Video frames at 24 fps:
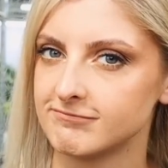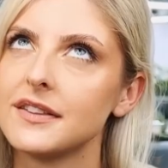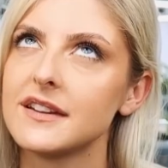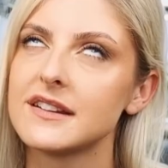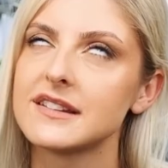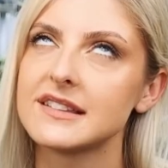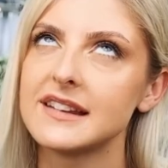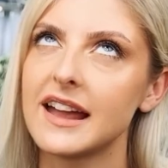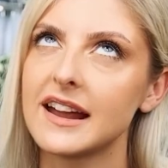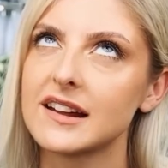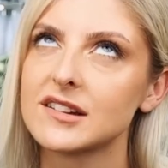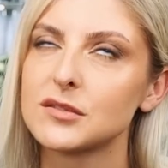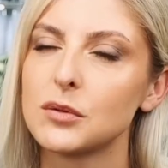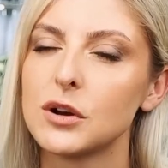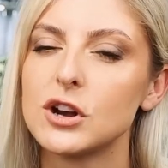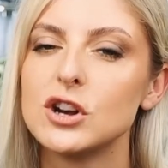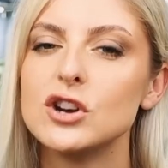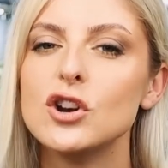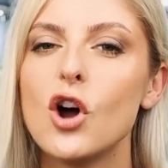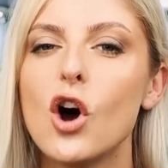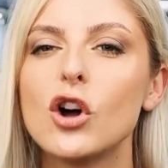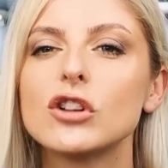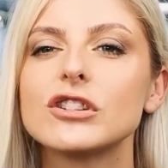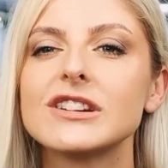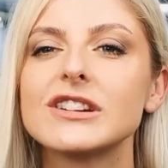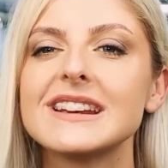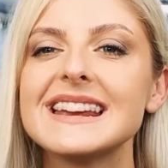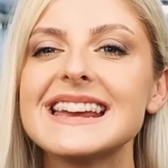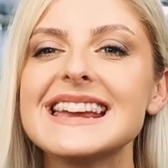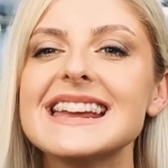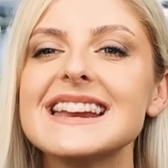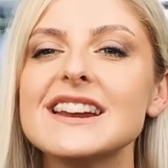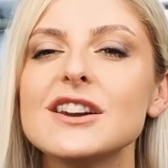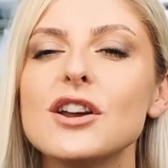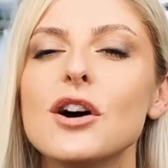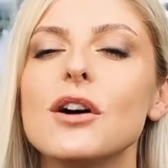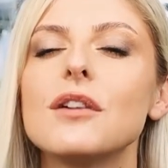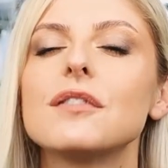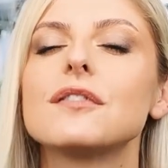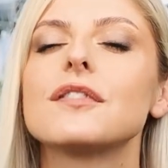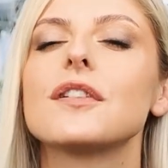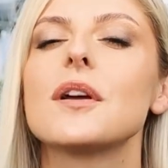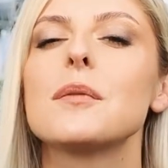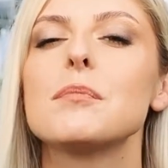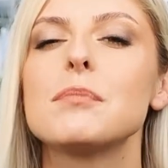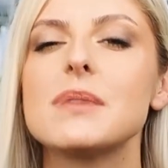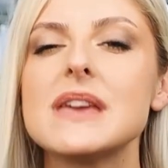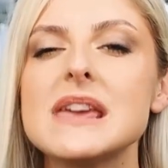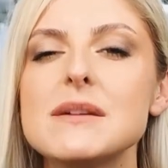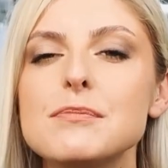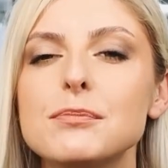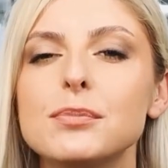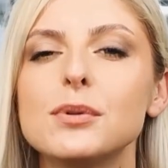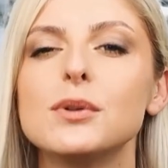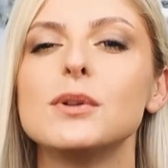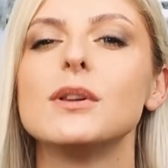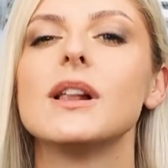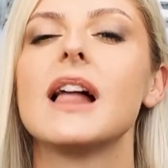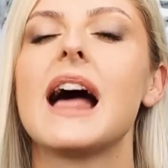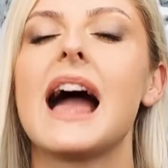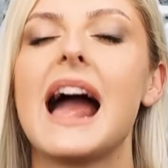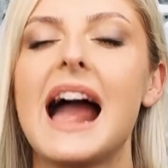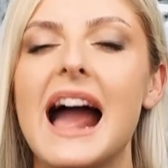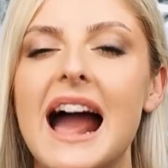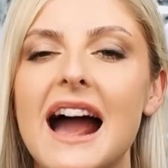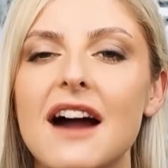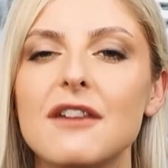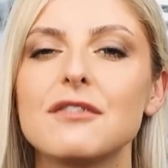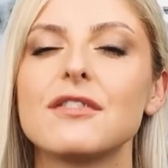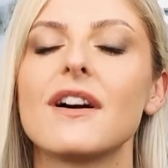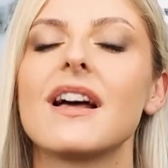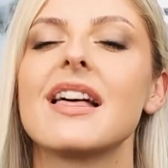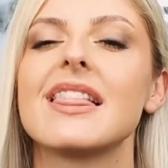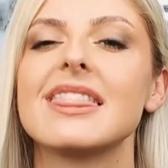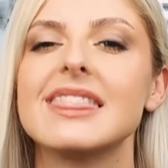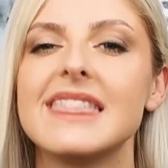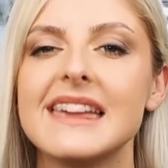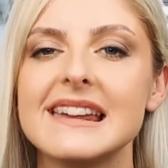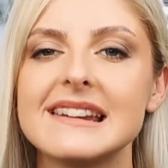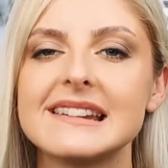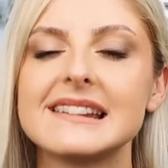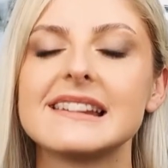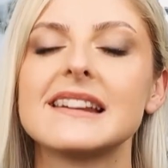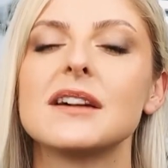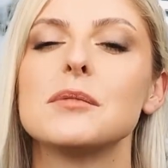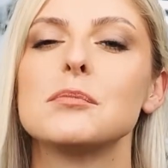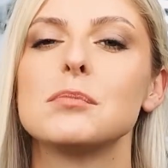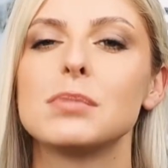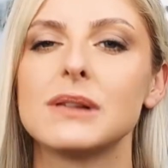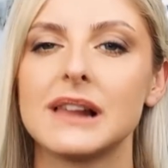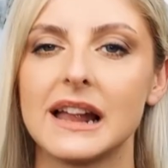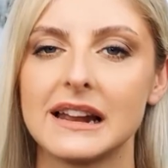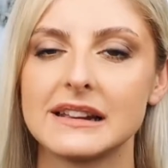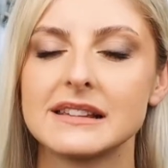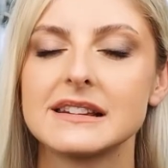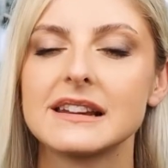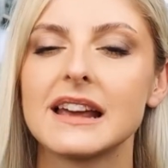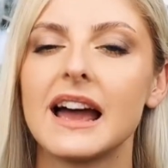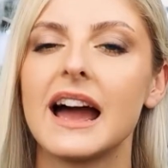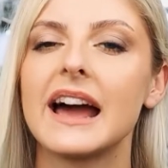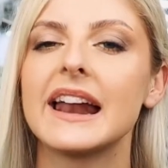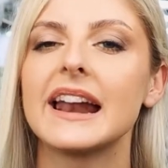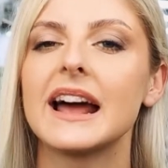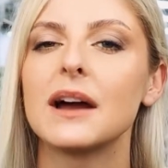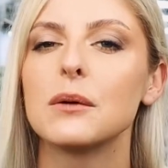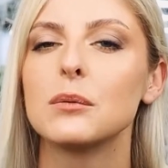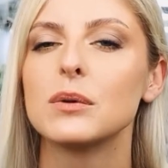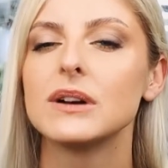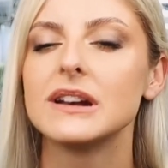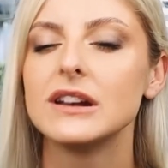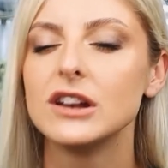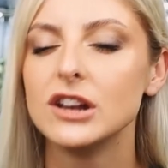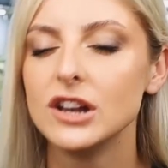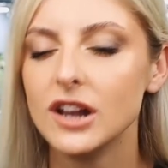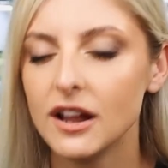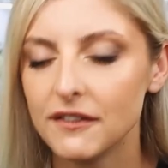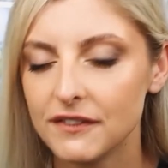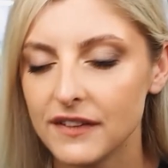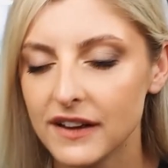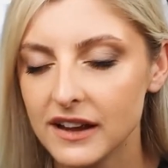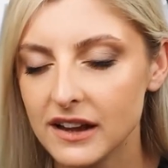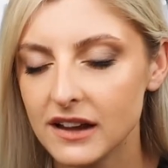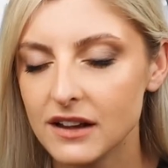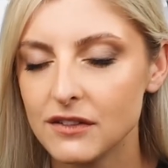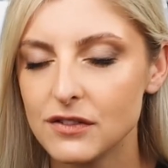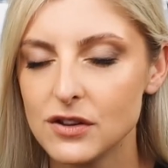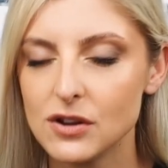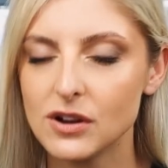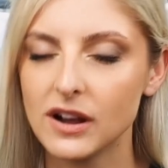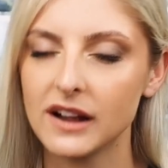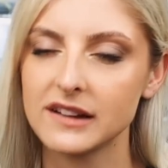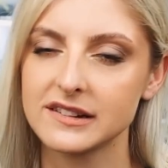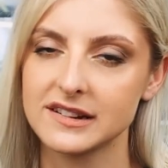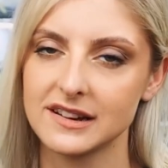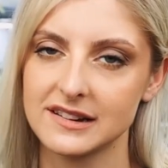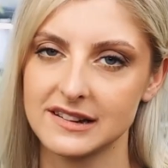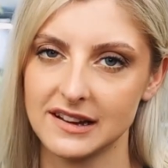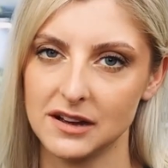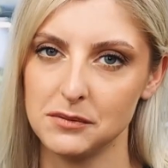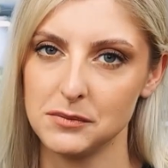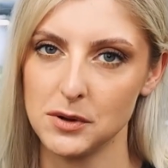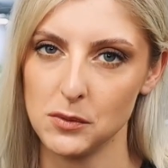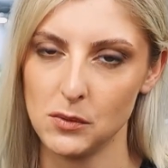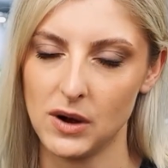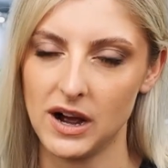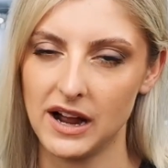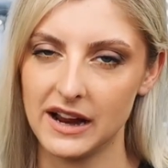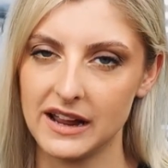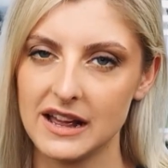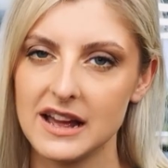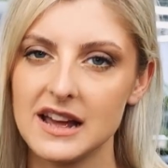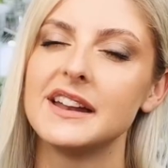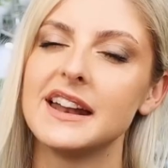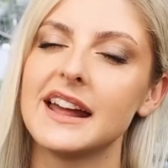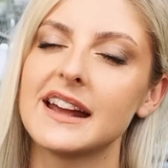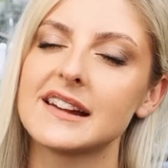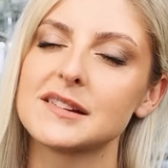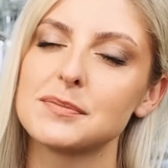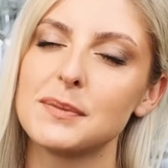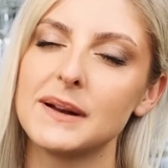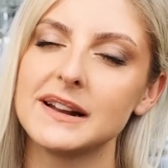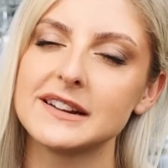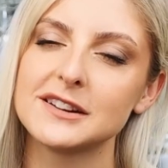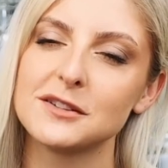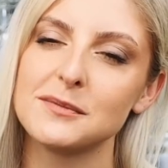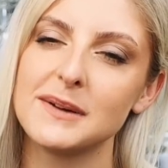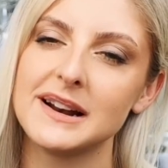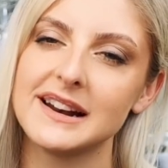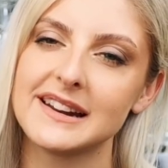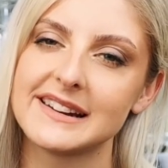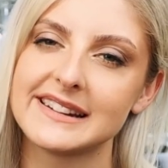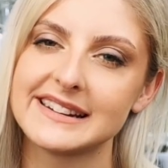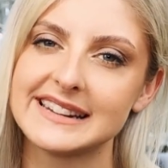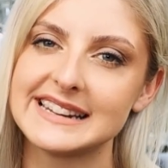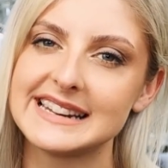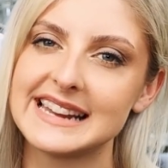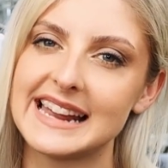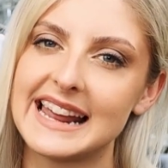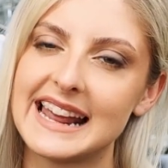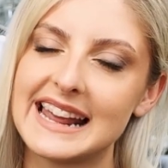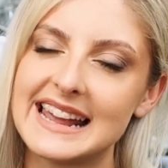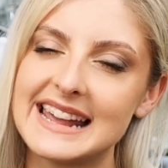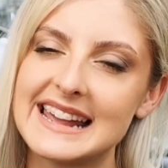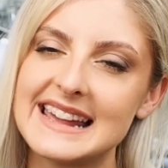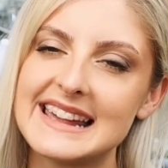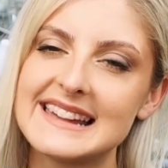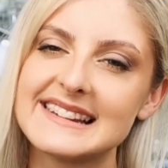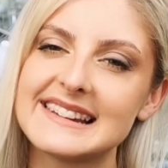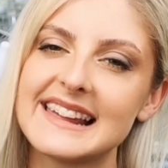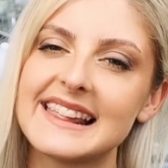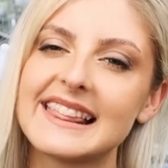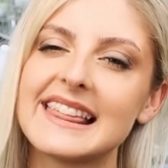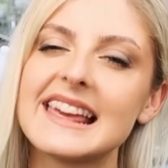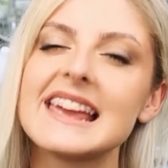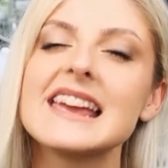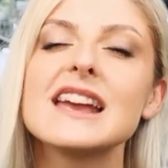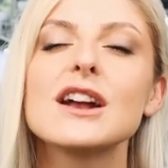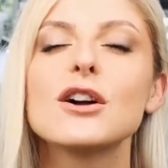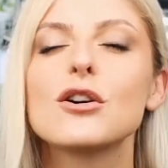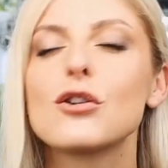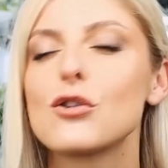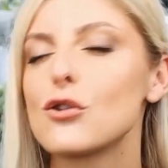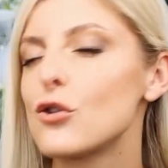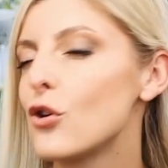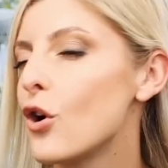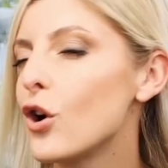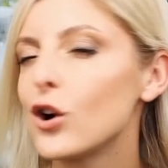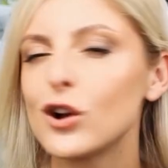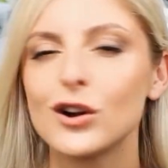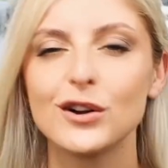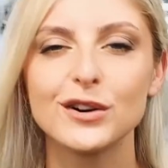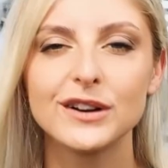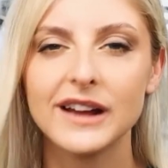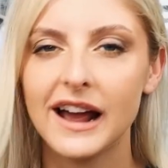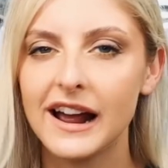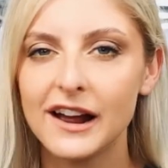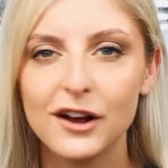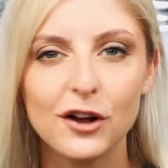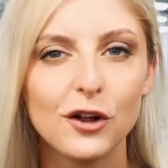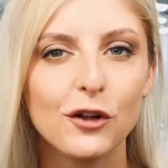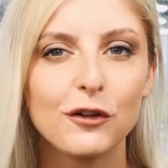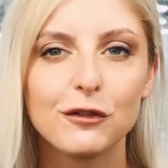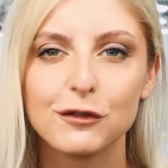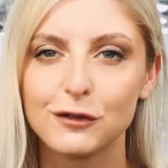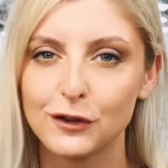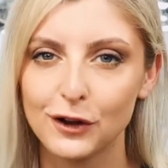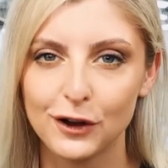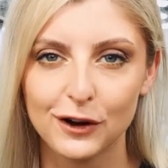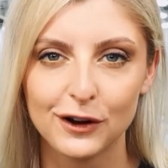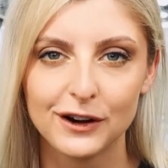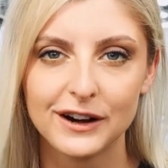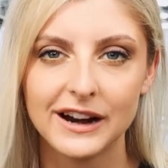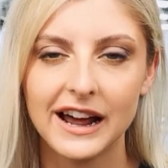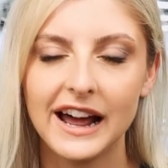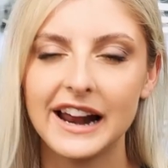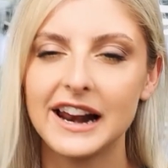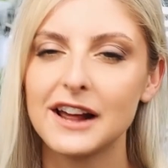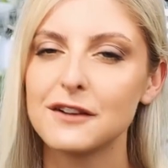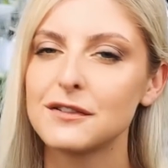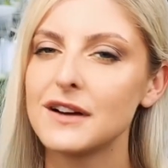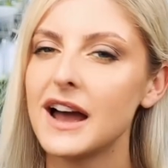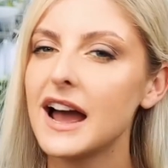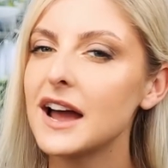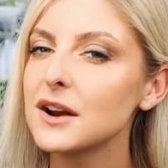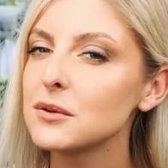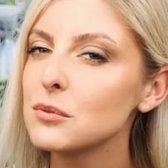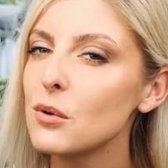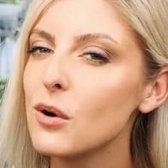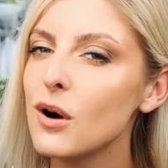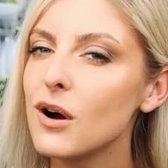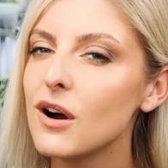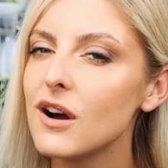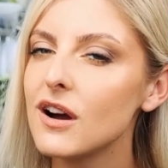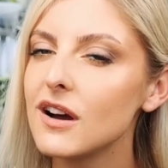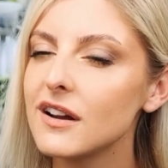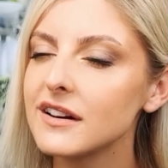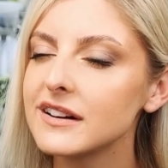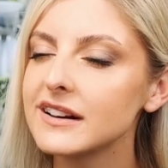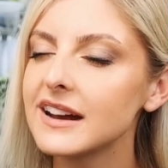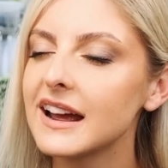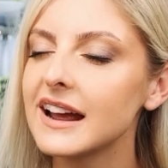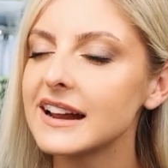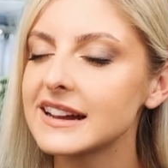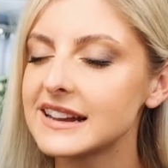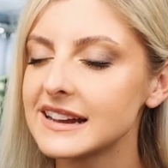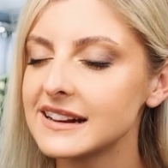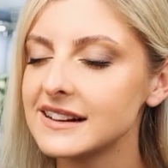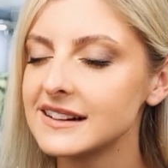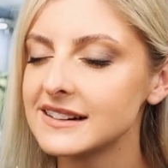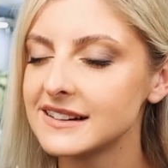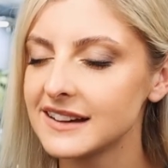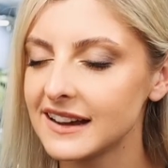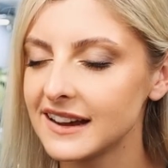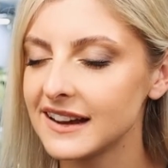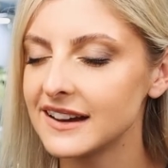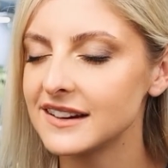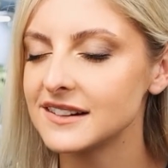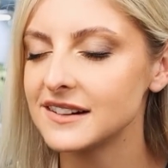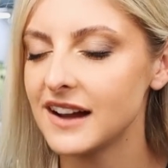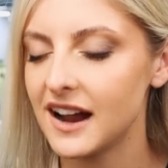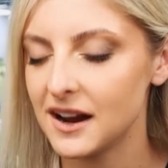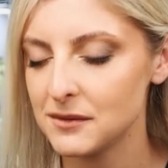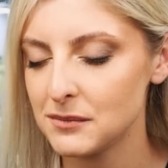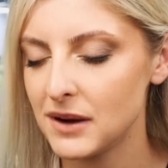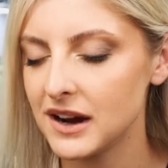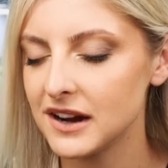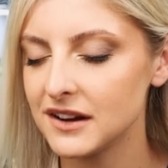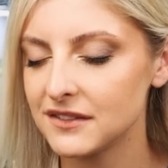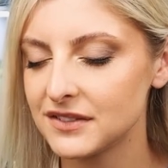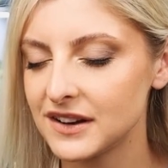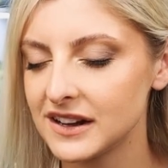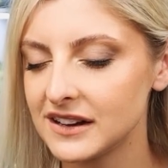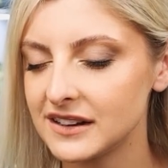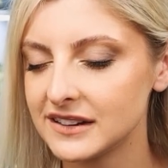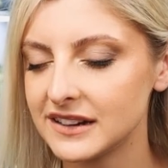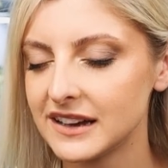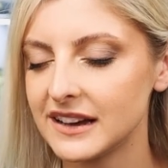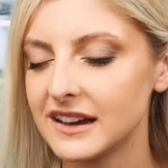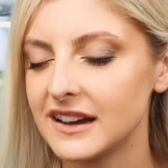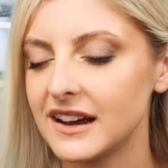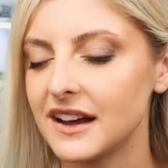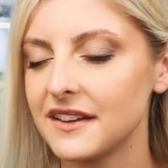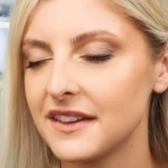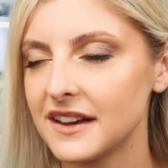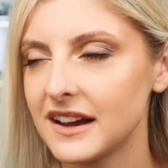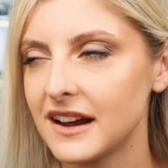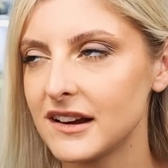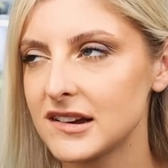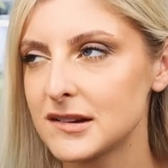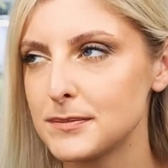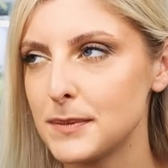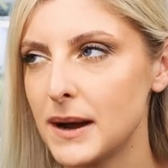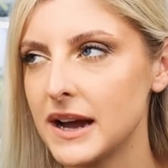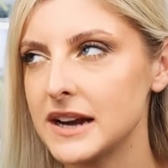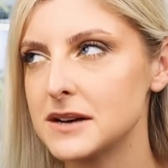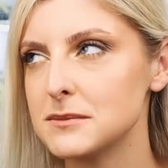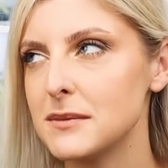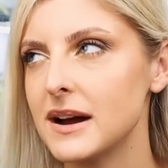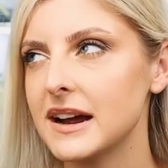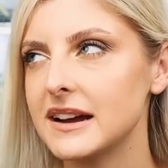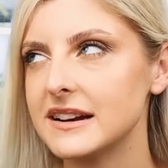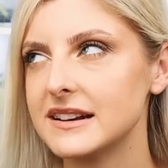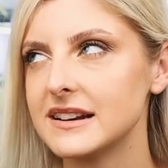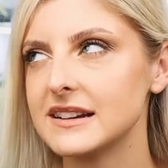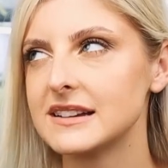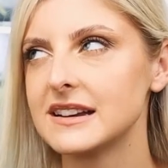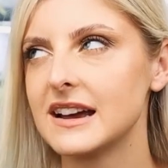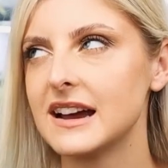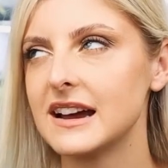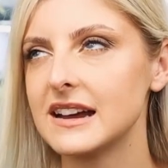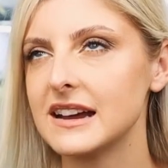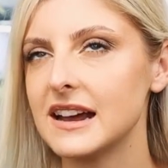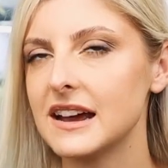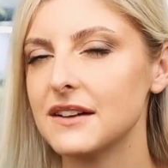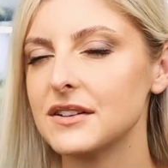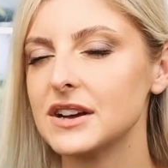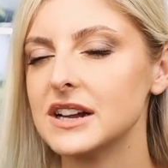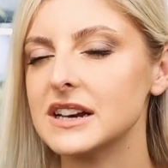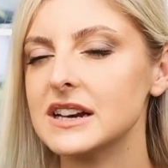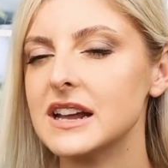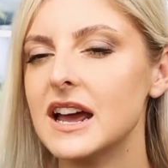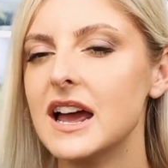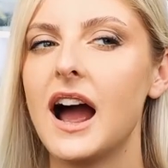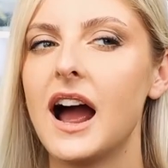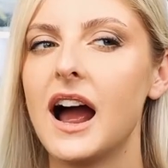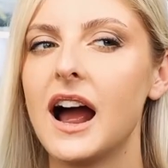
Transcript: This next one, not enough people have this plant and I would love it if you guys could tell me why. The next plant on my list today is the crocodile fern. And I've had one, I killed it, I might have killed it, I think I spider-mited it to high heaven.